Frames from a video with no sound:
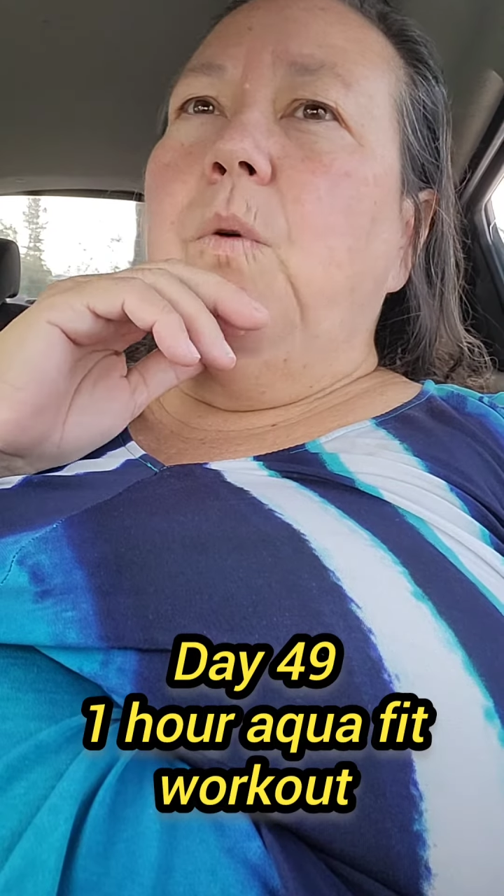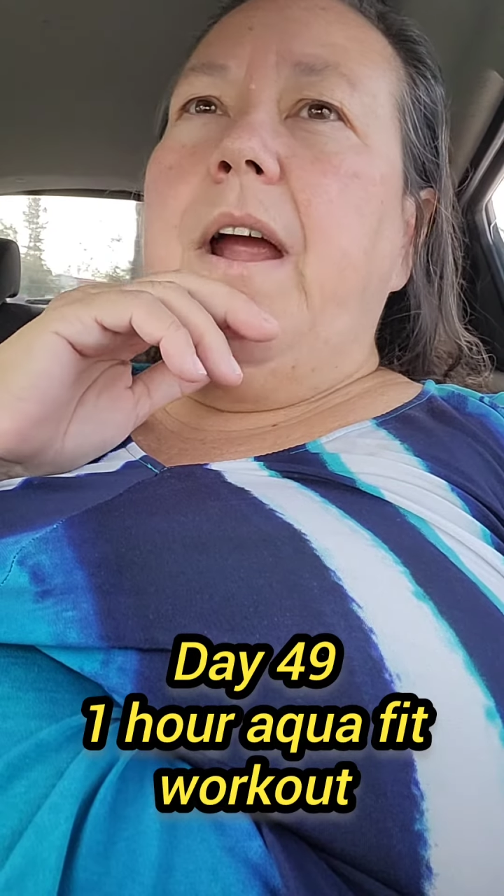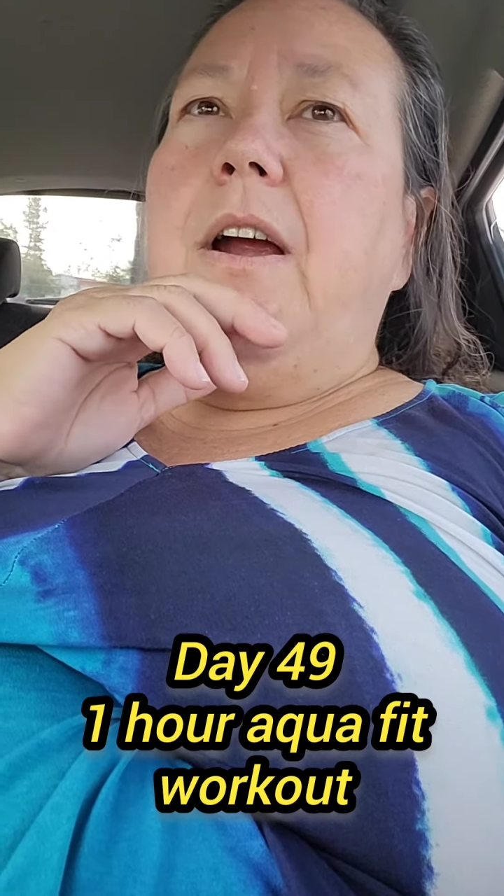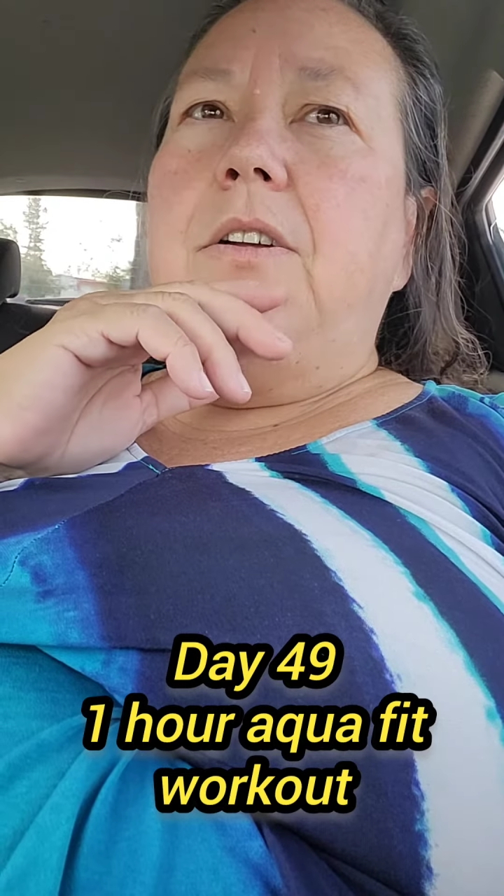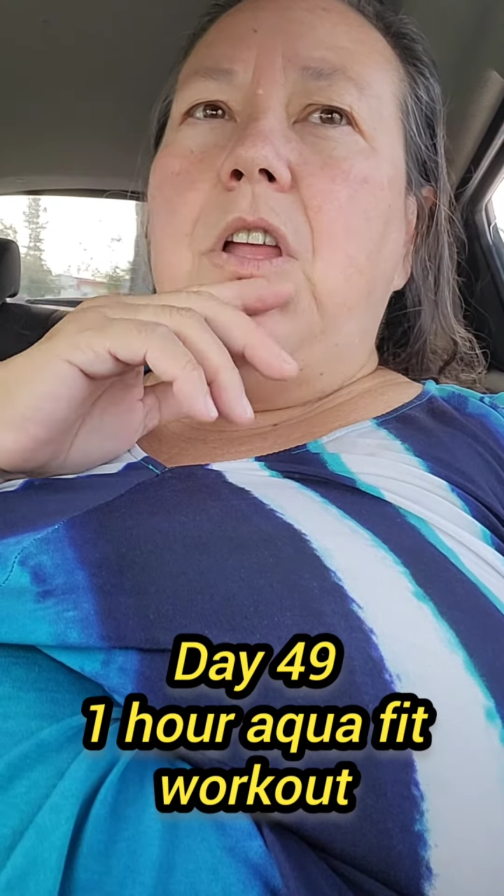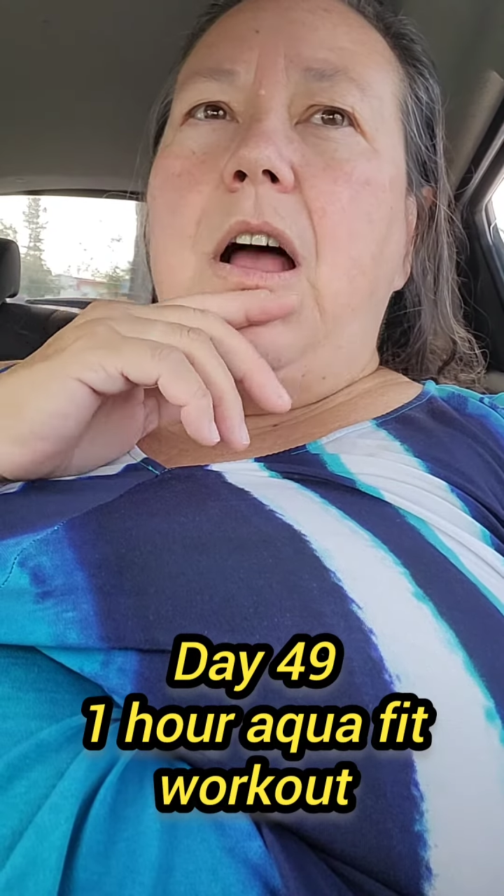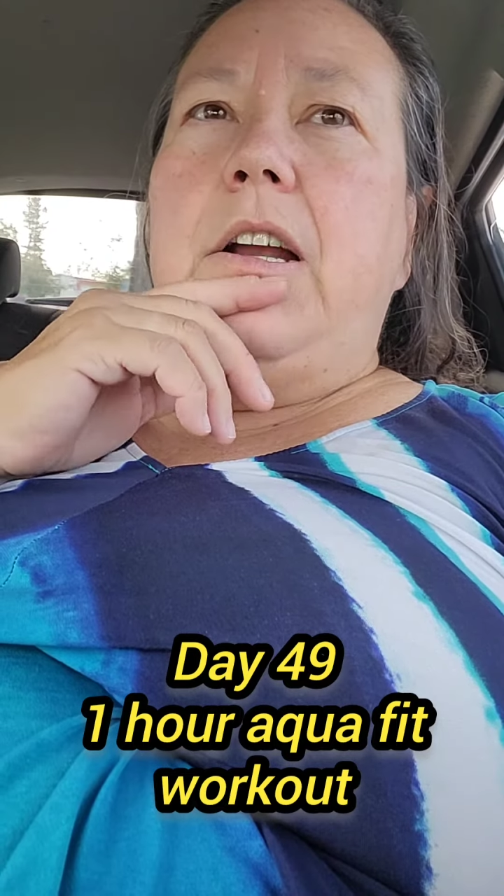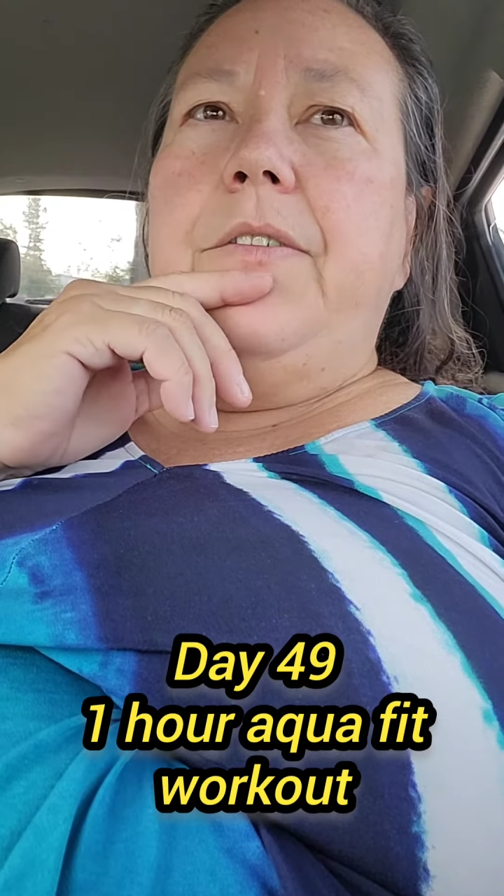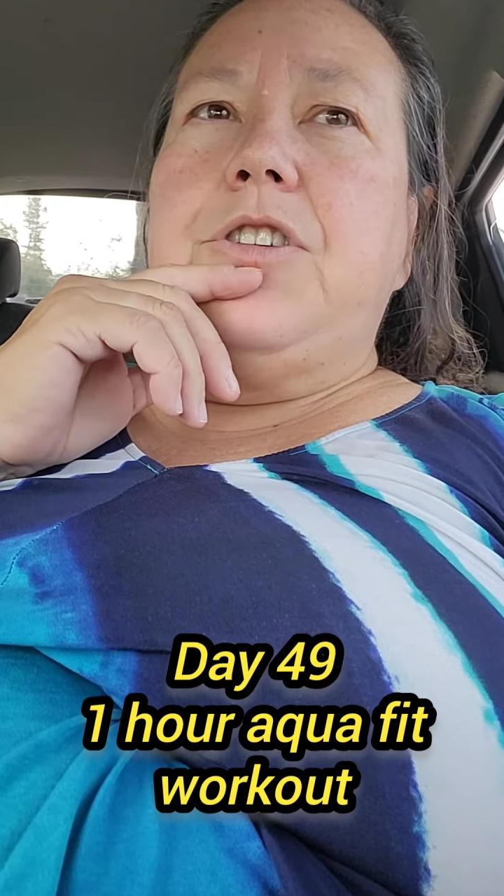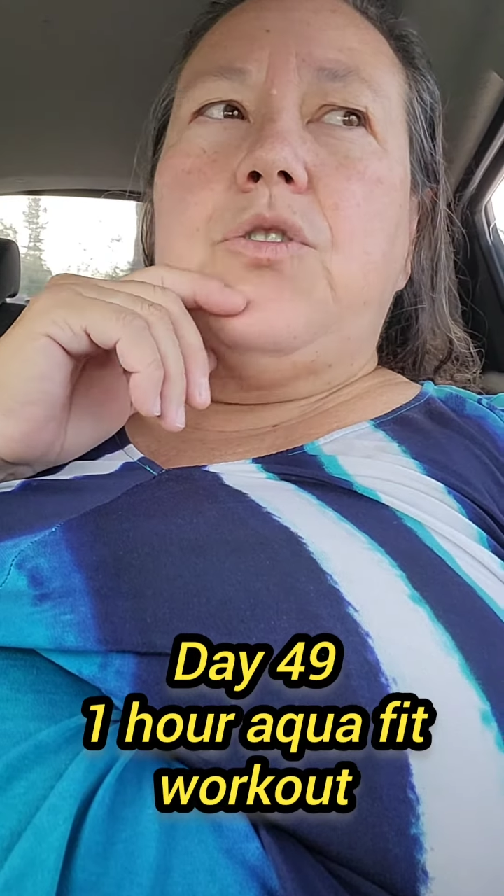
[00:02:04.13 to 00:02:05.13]
wear long
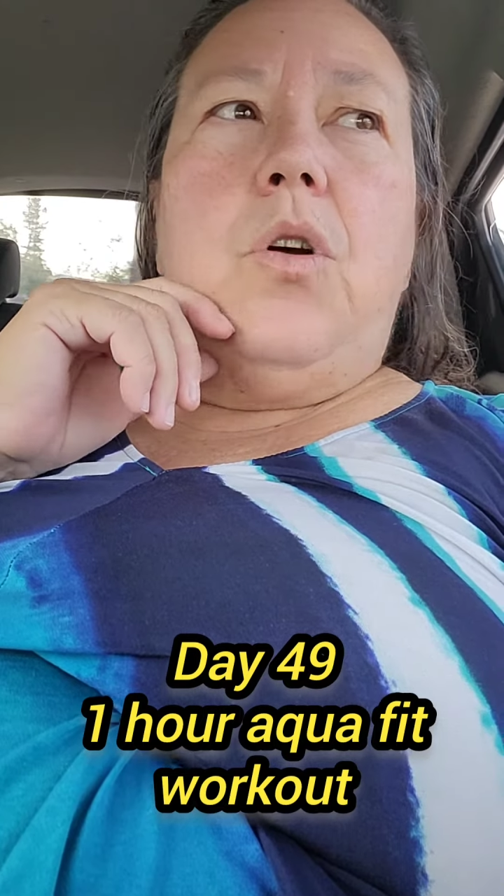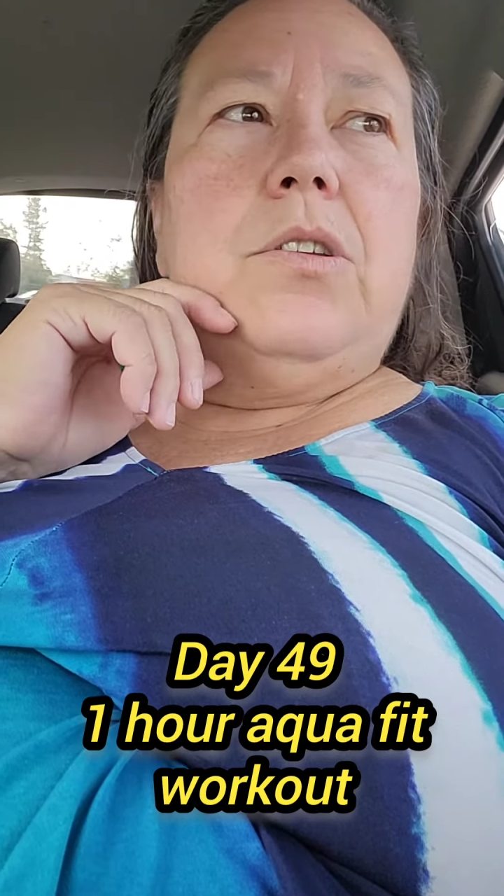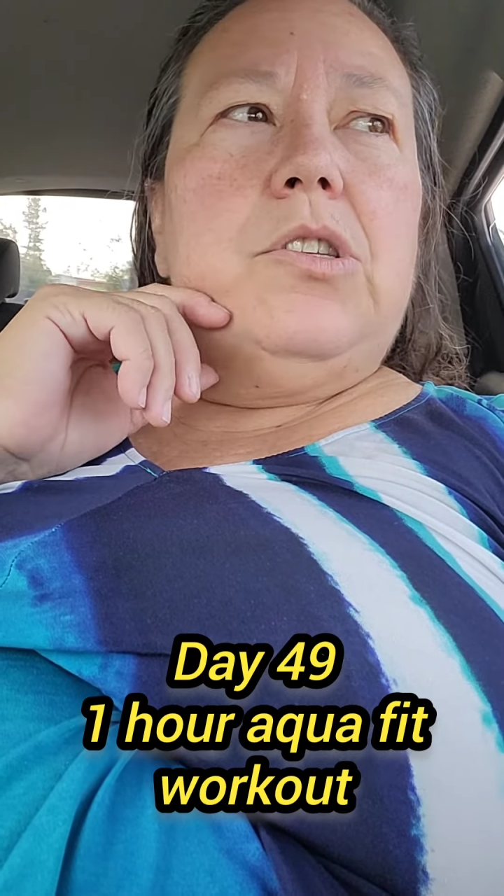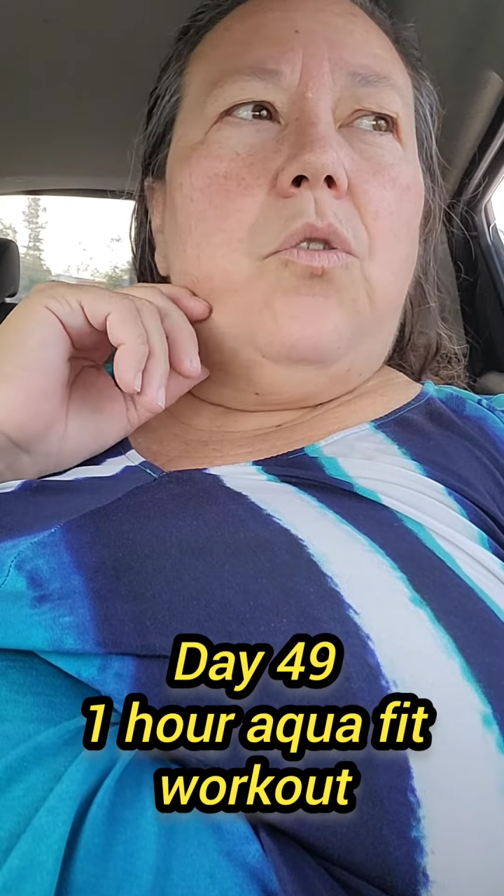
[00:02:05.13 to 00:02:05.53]
enough shorts,